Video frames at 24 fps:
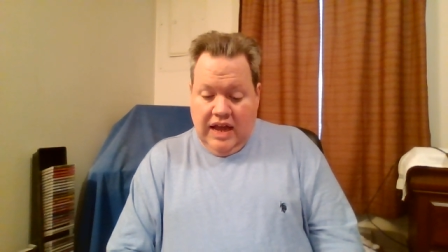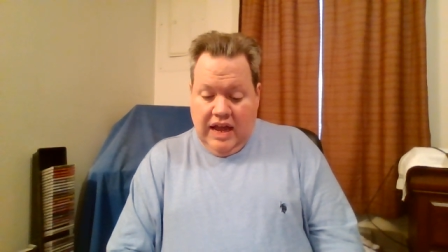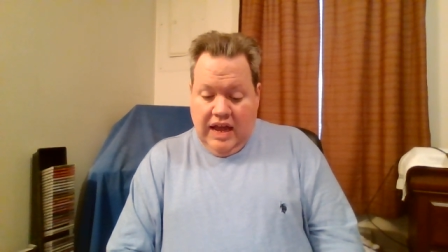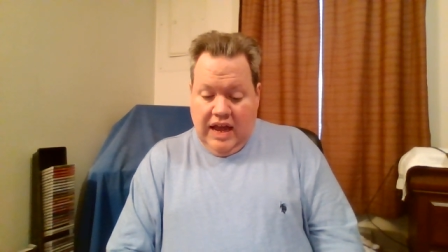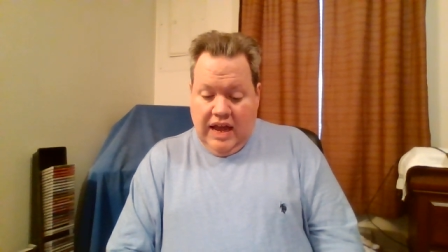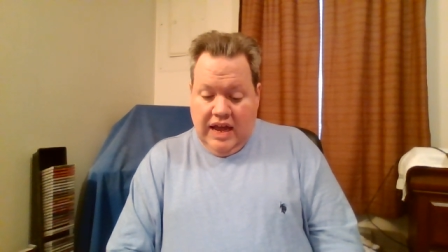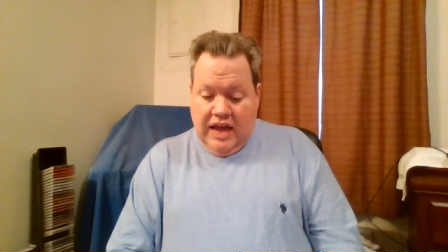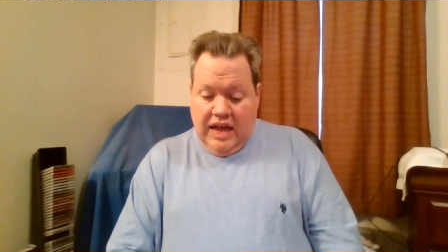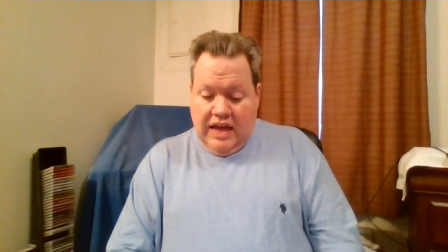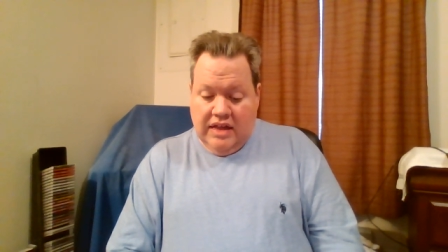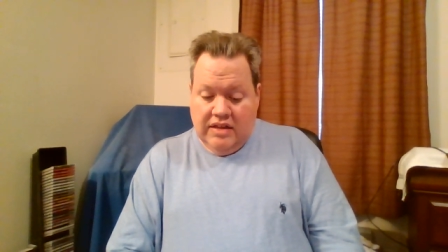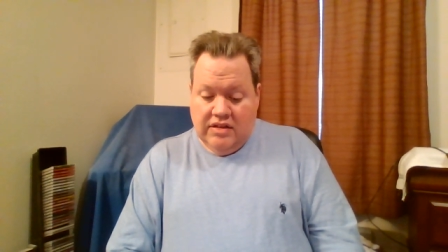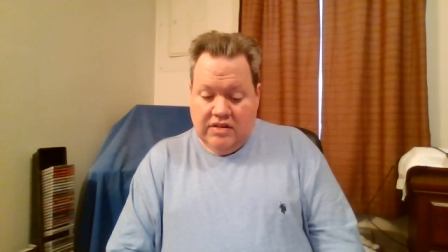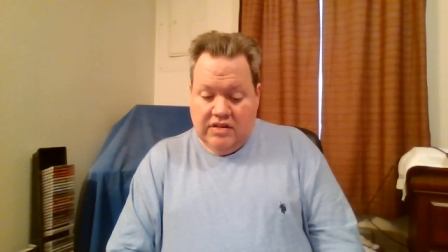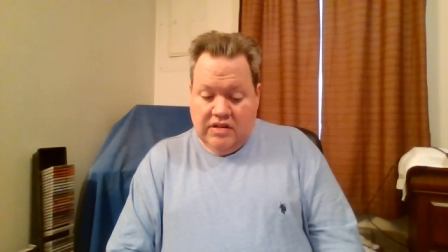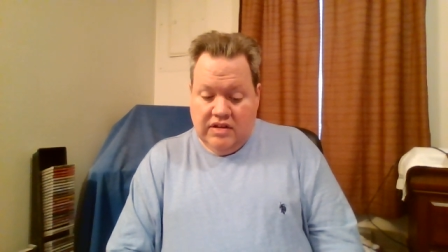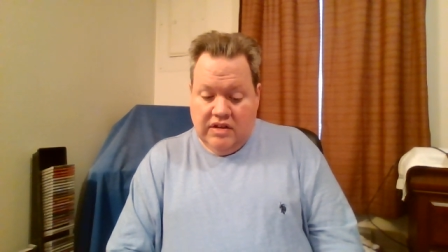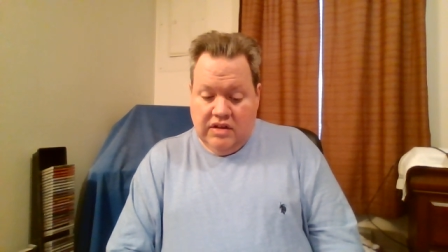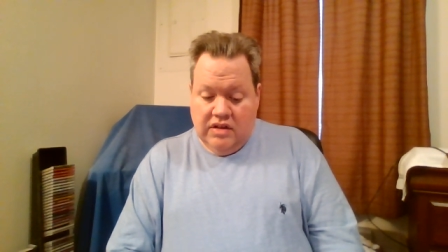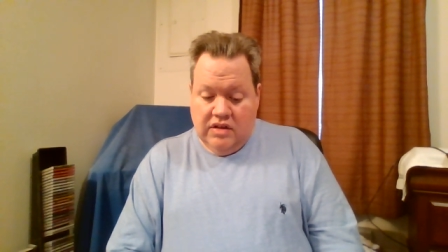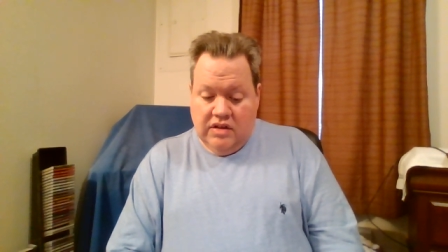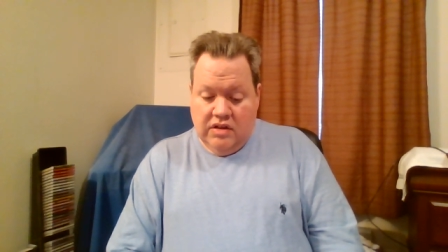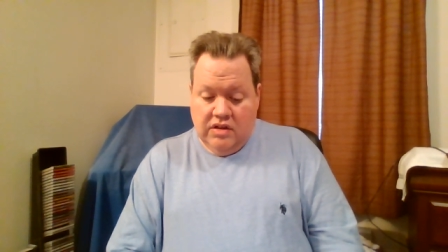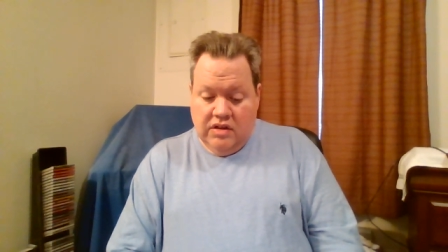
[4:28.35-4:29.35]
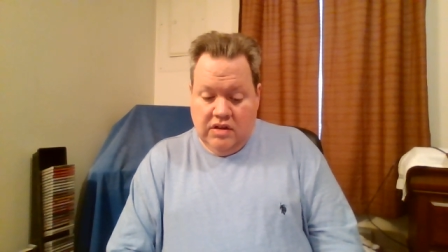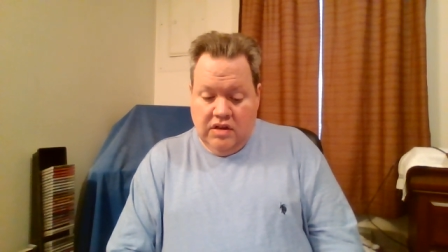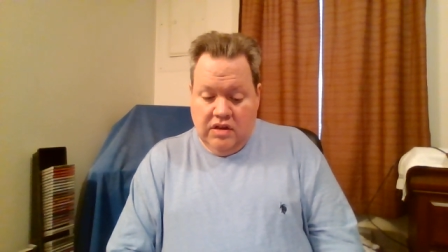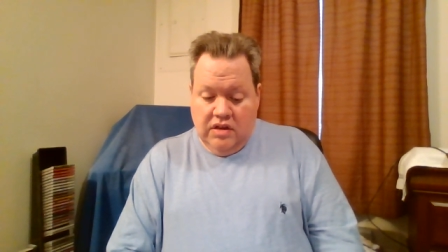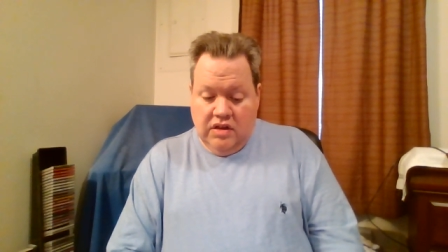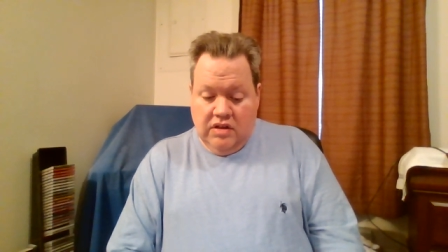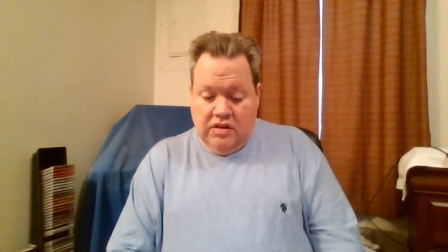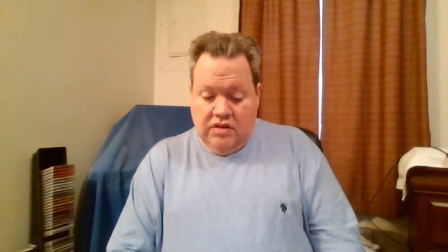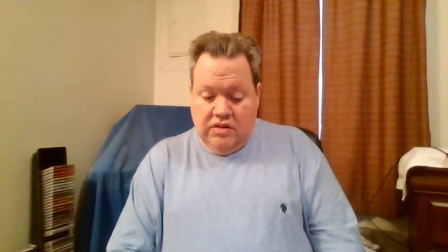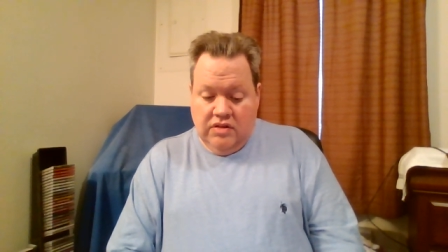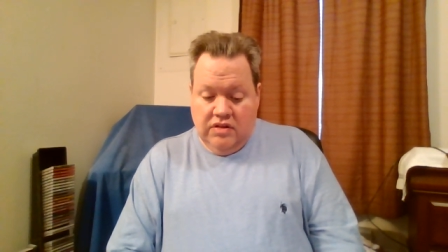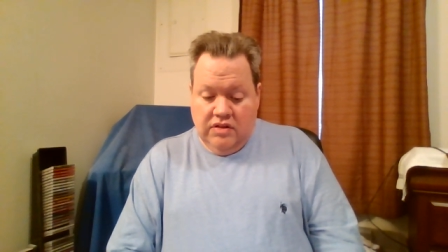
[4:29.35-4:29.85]
and to
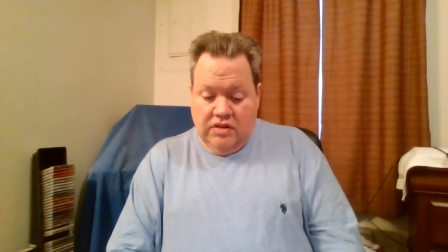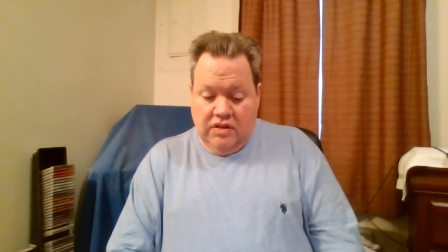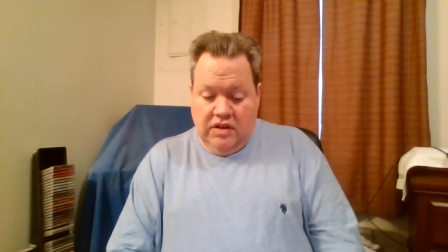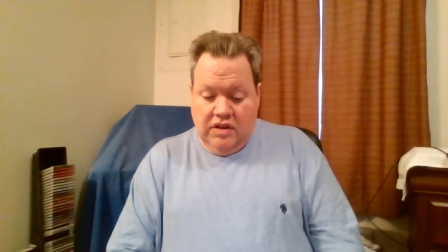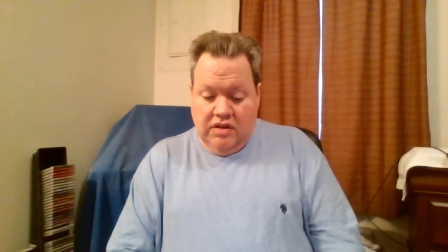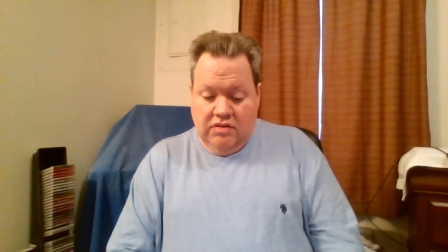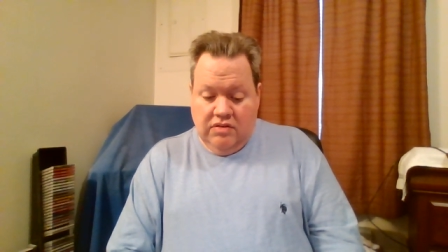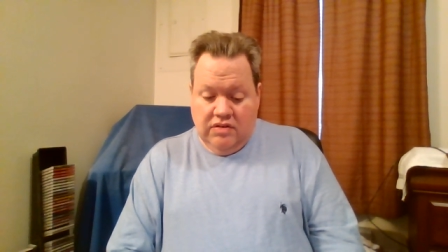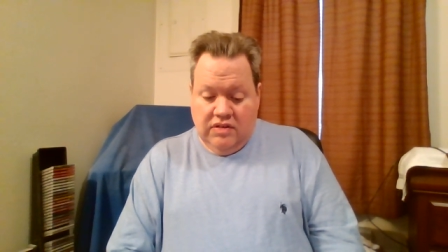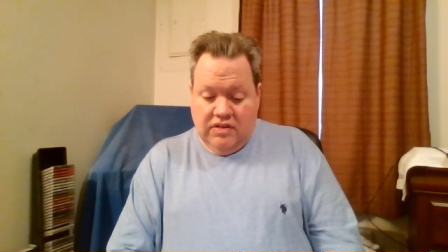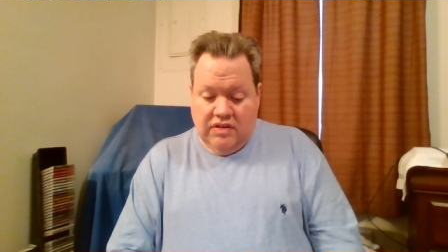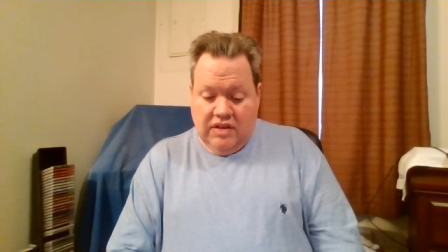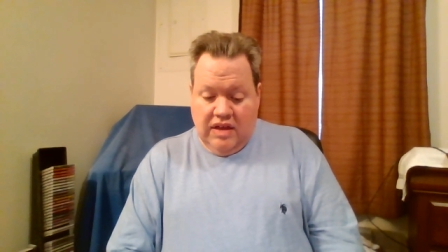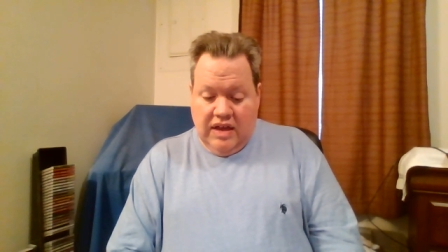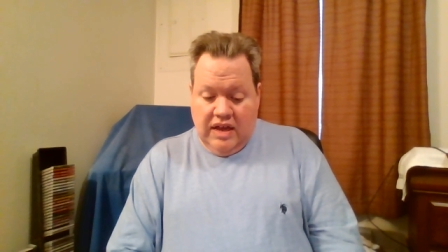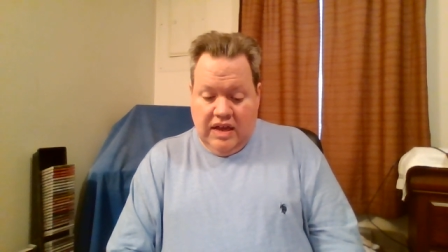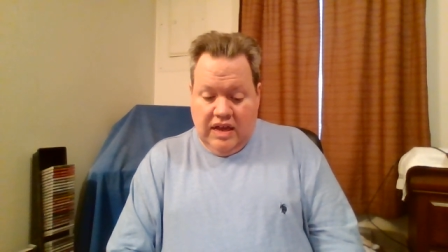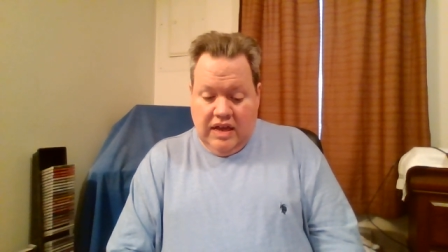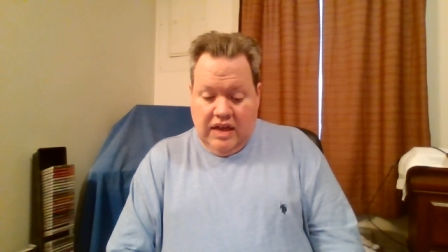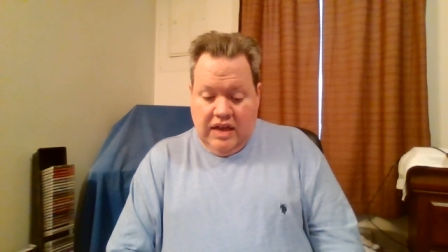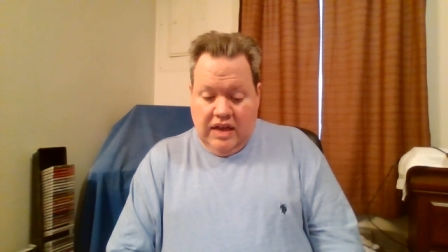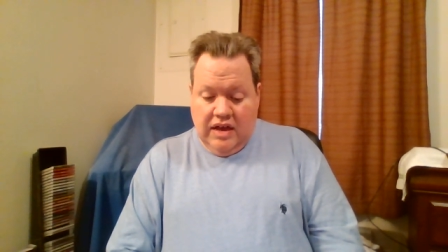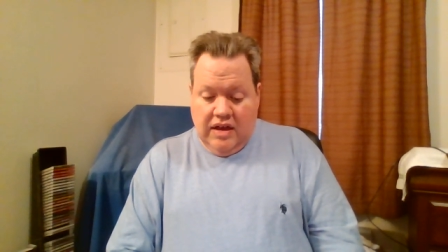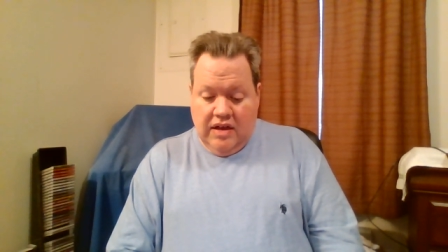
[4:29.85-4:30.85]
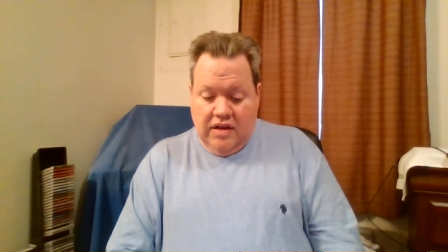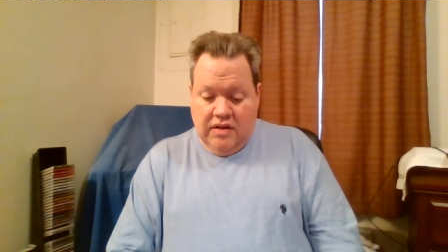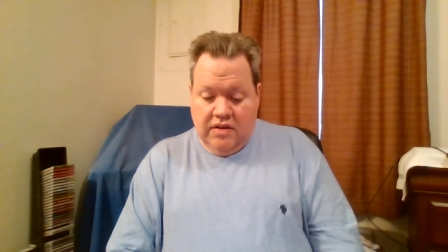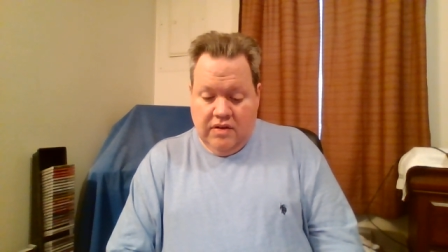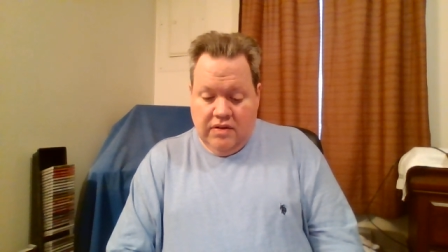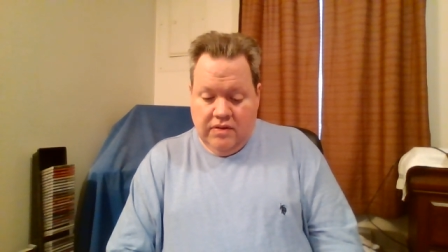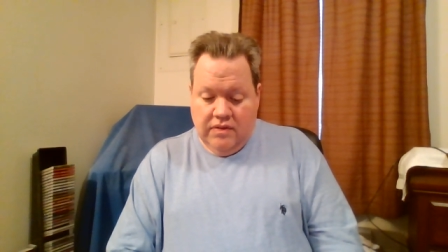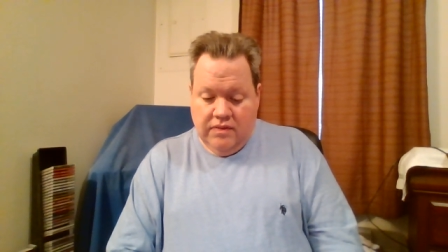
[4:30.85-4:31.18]
Lucy,